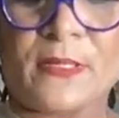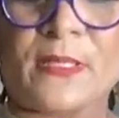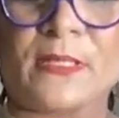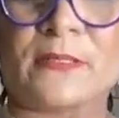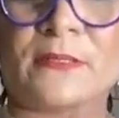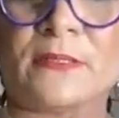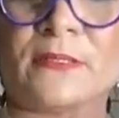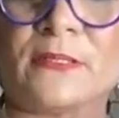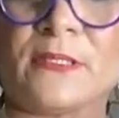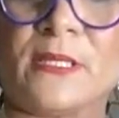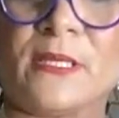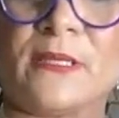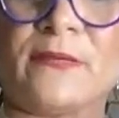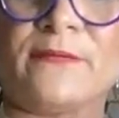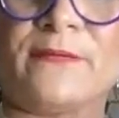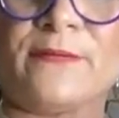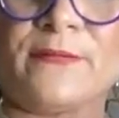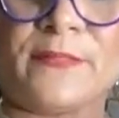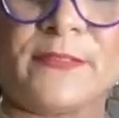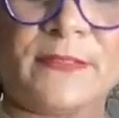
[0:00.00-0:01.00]
This
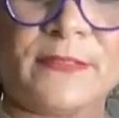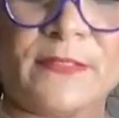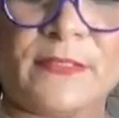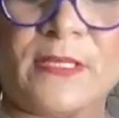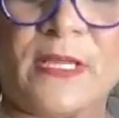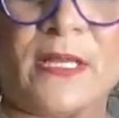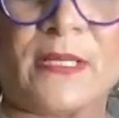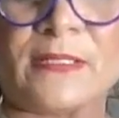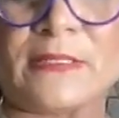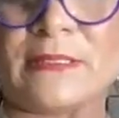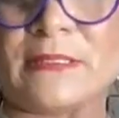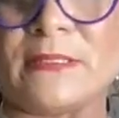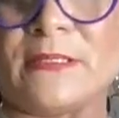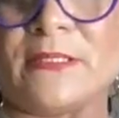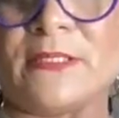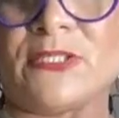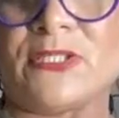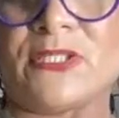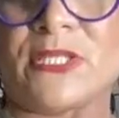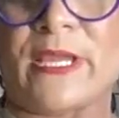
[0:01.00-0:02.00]
stuff, you know,
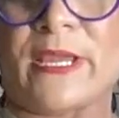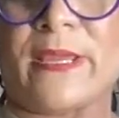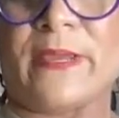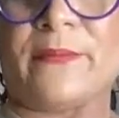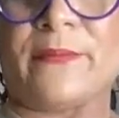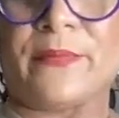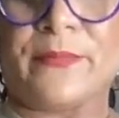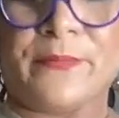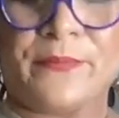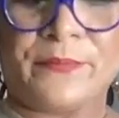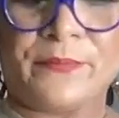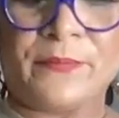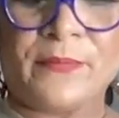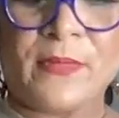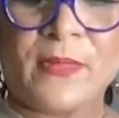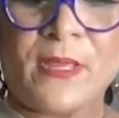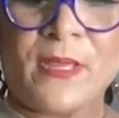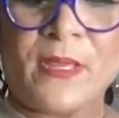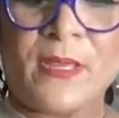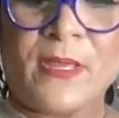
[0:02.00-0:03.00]
shape.
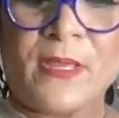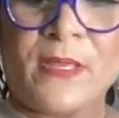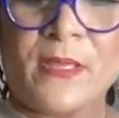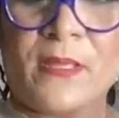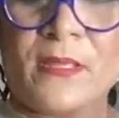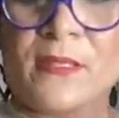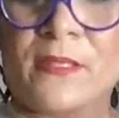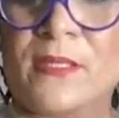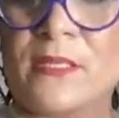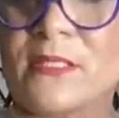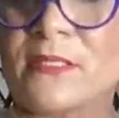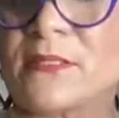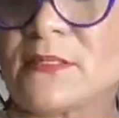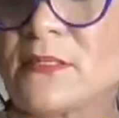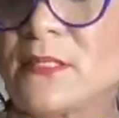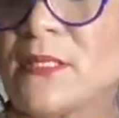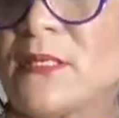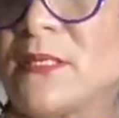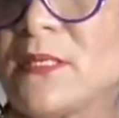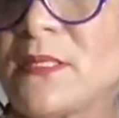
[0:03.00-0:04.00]
This
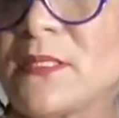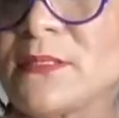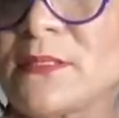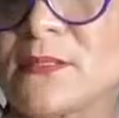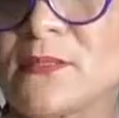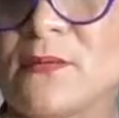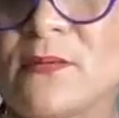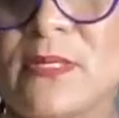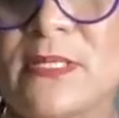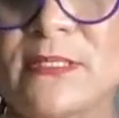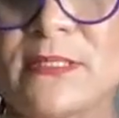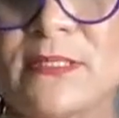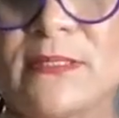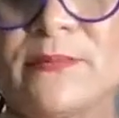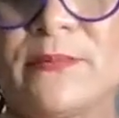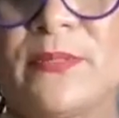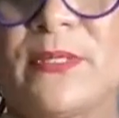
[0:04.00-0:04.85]
is going to